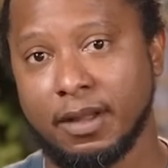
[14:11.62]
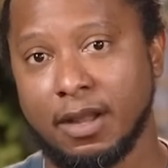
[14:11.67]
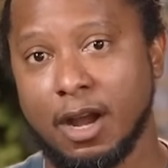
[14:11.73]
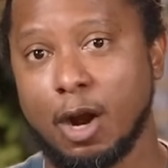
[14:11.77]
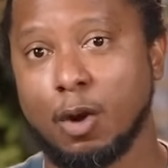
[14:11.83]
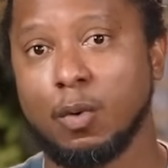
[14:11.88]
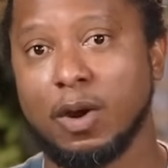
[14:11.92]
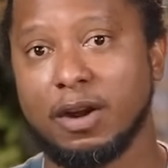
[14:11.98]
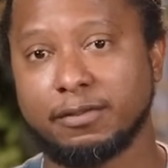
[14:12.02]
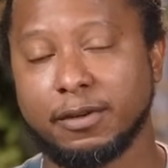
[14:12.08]

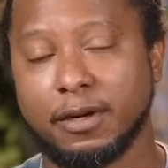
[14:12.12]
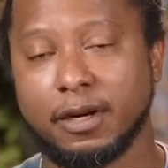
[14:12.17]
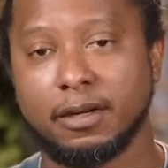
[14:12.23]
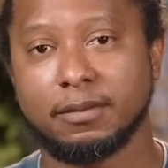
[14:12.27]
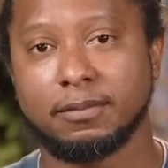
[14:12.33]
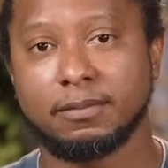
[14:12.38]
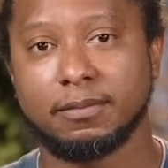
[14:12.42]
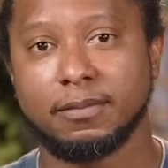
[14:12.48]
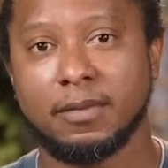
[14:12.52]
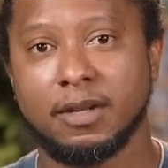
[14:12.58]
However,
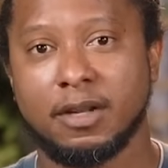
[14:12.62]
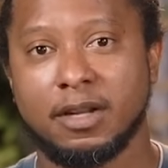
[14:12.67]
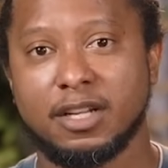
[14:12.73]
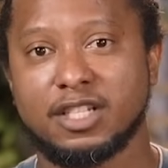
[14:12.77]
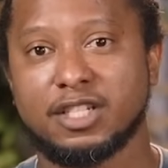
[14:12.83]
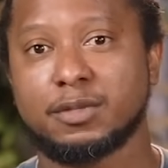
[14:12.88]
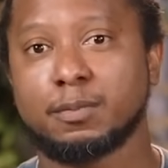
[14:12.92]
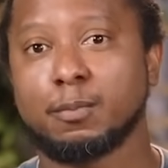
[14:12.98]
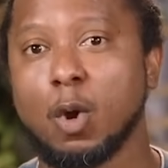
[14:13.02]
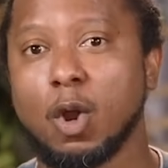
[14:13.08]

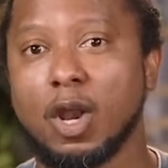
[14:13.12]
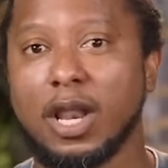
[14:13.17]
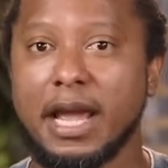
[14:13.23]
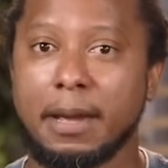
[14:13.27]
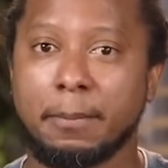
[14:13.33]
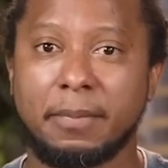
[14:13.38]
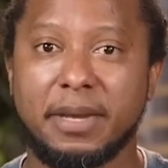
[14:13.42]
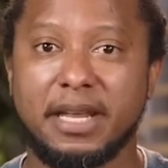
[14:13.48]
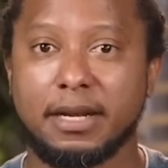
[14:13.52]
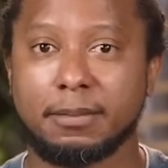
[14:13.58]
smaller
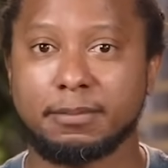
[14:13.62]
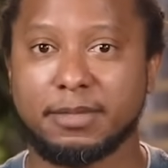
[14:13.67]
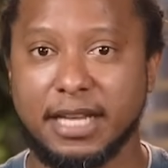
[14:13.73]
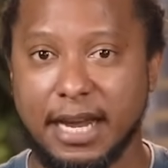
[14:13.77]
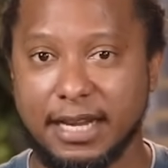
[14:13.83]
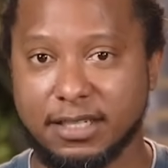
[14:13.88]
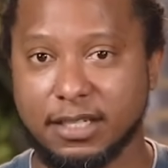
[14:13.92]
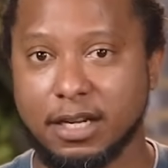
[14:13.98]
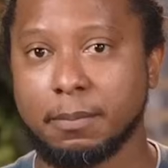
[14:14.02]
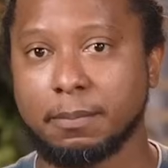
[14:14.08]
and
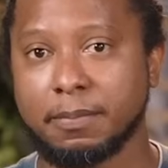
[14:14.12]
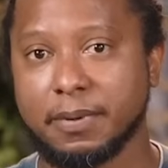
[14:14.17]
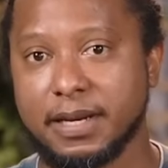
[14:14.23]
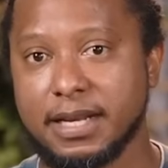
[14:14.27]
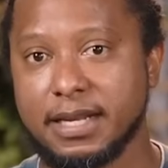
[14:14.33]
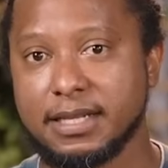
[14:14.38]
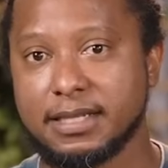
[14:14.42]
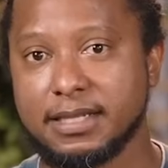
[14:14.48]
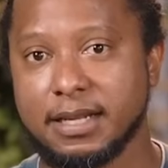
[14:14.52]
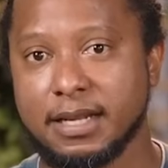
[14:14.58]
medium-sized
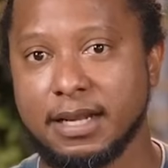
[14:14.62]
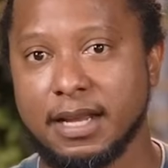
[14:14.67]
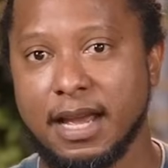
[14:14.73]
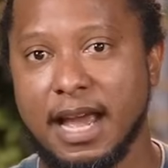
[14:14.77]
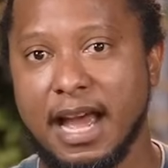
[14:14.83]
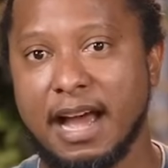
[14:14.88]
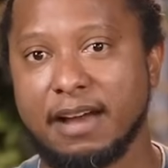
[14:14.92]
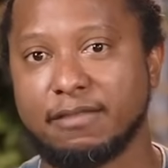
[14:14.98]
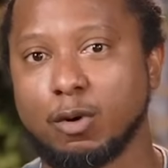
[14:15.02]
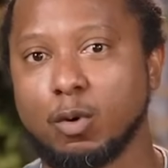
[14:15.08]
companies
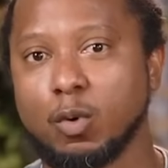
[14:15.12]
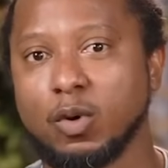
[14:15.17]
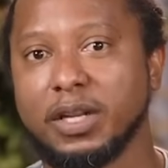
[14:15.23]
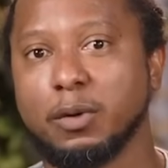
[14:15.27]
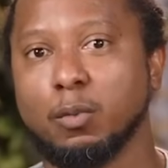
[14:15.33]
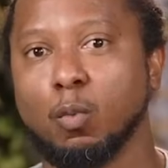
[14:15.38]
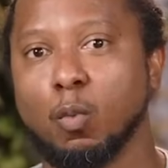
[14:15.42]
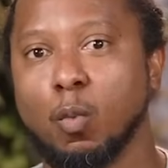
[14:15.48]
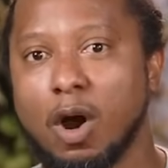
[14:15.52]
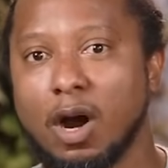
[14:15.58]
have only
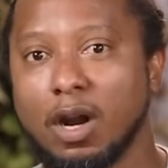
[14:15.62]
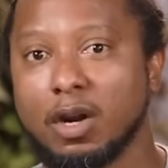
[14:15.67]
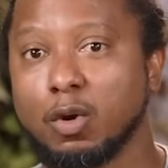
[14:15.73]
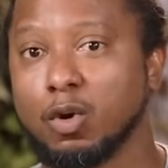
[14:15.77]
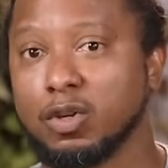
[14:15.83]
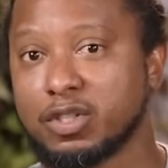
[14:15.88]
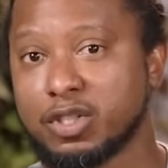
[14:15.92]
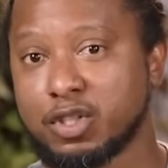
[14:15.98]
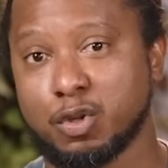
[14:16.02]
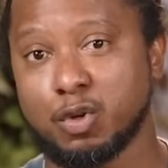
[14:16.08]
one
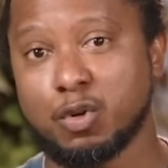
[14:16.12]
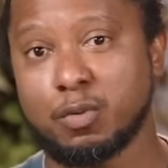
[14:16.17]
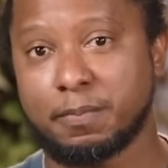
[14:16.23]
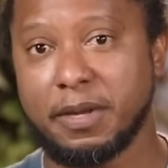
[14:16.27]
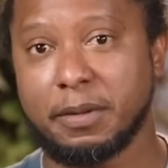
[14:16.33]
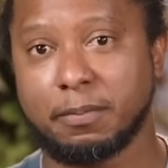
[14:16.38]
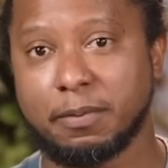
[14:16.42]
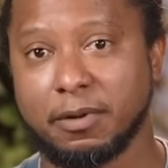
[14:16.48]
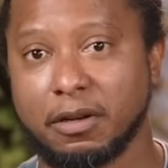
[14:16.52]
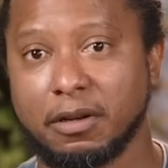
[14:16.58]
or two
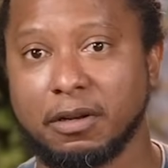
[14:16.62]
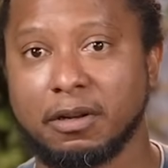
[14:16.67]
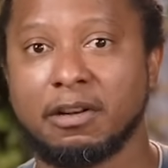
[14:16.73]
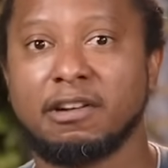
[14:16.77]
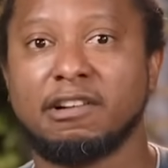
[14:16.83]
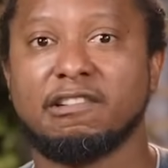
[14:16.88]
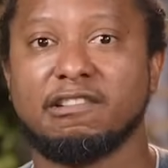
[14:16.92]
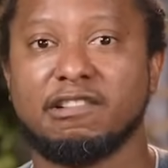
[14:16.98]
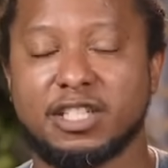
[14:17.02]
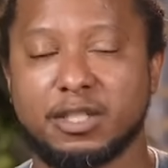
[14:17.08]
people
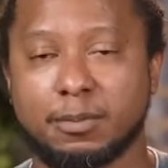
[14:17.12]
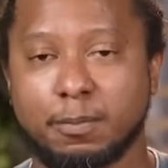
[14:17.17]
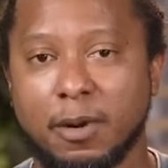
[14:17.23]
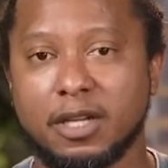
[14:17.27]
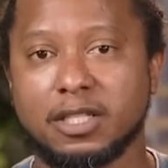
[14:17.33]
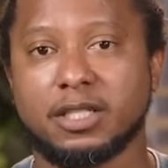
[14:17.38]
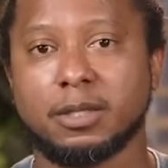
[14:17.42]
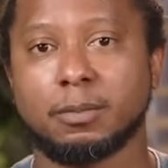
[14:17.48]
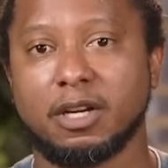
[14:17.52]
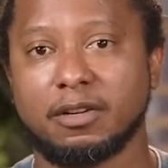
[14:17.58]

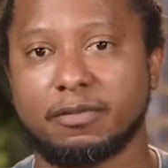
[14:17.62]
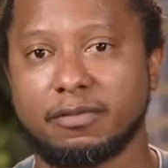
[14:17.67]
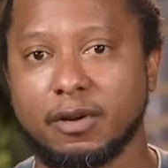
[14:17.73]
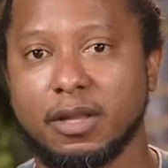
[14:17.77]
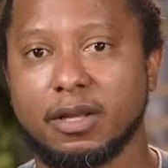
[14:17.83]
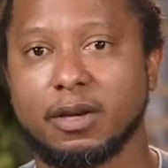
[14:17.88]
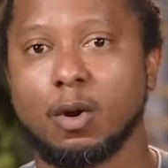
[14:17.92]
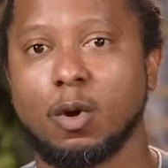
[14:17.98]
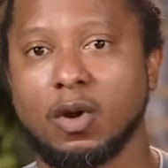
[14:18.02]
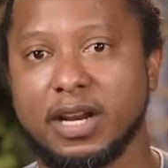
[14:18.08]
responsible for
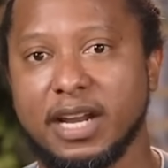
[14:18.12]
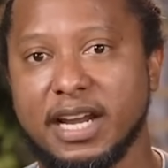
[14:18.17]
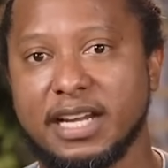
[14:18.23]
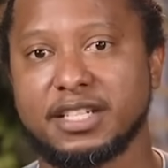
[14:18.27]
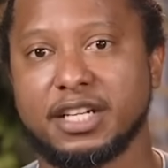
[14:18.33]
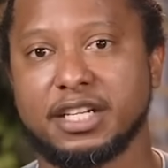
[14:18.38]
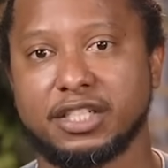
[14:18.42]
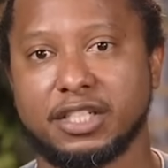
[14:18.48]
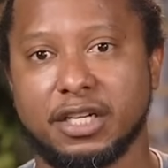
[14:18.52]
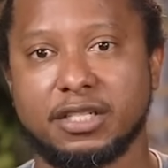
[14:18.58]
the
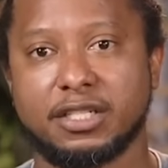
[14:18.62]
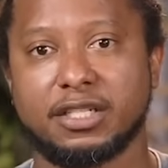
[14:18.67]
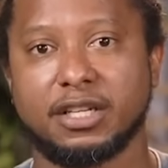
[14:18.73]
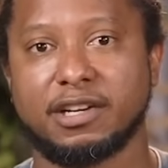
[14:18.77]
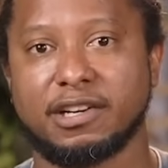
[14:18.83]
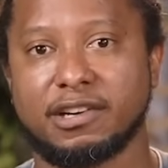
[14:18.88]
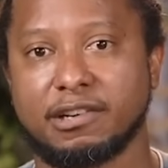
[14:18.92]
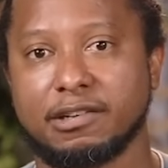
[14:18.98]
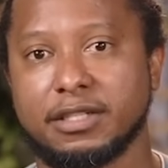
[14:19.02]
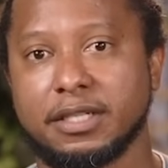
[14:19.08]
organization's
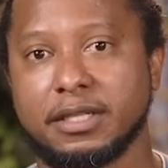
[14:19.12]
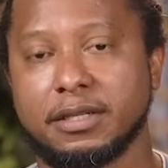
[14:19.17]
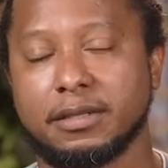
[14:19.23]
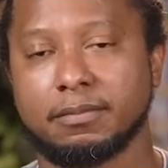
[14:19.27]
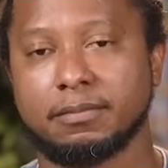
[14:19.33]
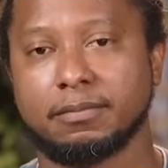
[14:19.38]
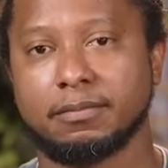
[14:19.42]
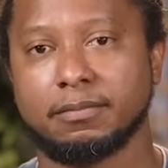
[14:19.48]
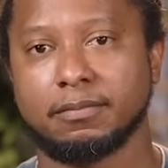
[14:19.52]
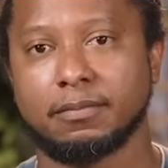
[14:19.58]
security.
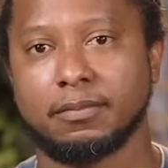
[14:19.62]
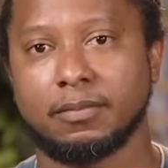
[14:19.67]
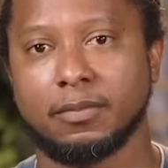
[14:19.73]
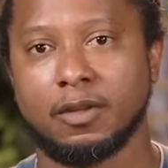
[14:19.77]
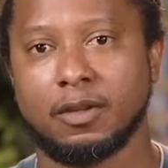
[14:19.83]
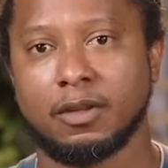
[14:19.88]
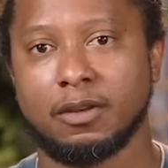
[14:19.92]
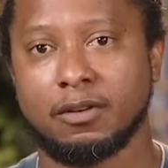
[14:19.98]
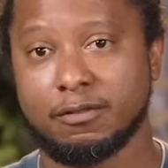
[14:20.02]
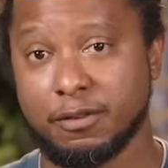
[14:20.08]

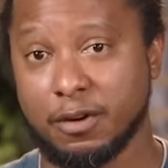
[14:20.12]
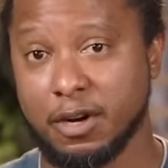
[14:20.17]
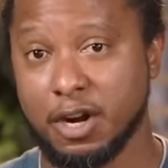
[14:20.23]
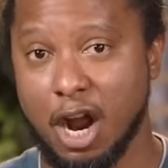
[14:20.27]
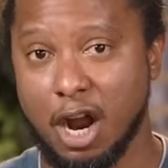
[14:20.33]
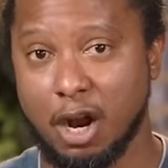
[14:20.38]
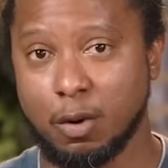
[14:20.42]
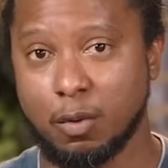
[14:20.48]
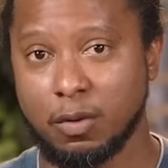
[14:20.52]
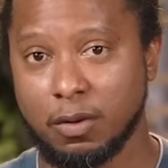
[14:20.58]
For
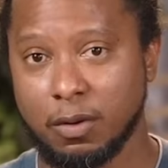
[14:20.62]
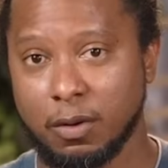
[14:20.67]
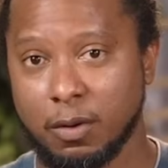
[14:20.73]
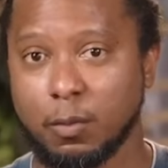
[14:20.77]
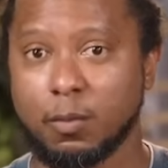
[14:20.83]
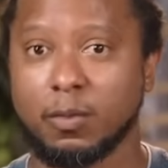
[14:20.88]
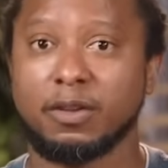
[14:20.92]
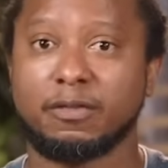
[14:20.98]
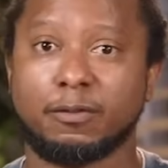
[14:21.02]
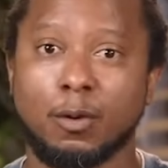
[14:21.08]
now,
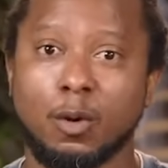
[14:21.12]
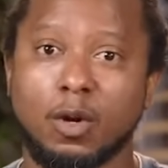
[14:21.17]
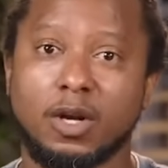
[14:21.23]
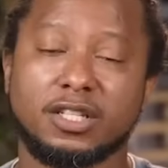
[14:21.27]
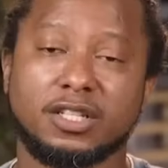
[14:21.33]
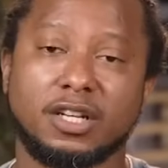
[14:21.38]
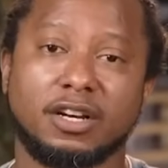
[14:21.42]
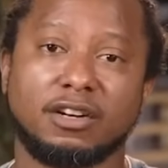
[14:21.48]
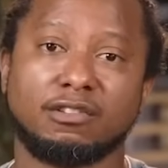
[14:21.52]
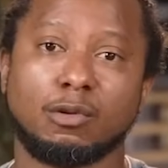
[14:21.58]
we'll
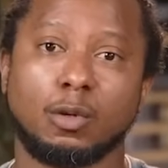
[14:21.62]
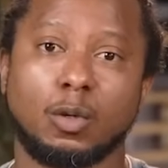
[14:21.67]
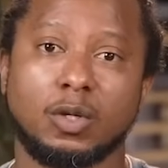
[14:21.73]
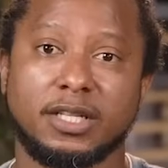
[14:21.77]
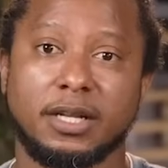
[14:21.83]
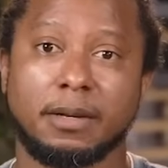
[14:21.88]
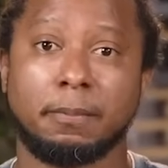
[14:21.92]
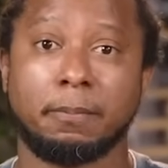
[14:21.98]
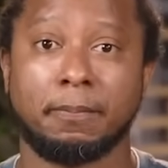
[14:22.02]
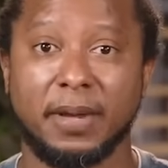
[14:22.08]
focus on the roles
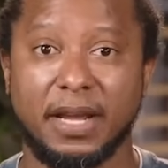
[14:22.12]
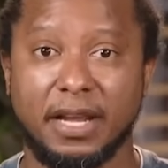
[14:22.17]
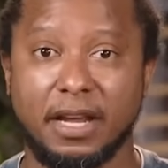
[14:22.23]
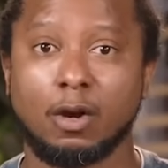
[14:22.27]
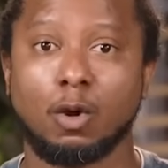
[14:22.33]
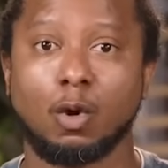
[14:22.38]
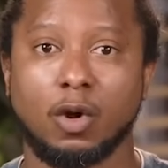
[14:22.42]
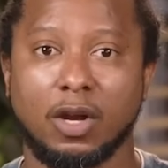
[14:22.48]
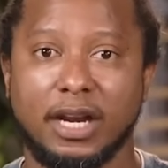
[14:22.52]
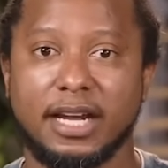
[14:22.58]
in bigger
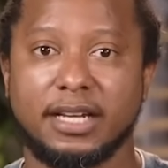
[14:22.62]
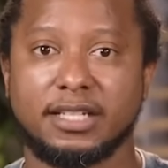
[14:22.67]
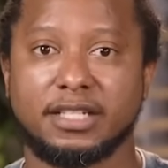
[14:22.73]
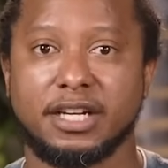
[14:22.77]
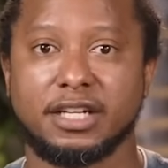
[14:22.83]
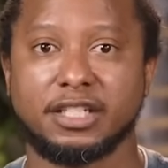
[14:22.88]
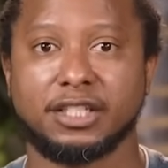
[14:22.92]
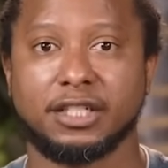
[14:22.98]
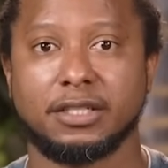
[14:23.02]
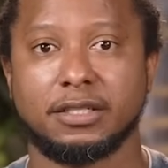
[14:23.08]

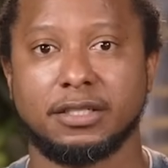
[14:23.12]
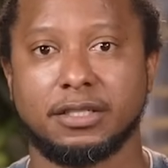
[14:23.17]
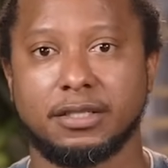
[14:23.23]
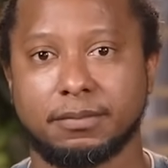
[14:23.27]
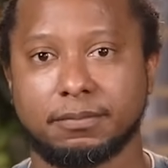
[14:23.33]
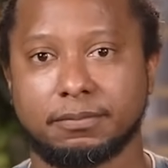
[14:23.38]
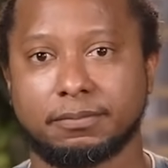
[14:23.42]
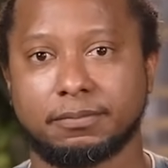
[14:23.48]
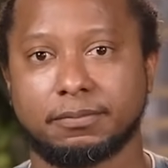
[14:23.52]
organizations.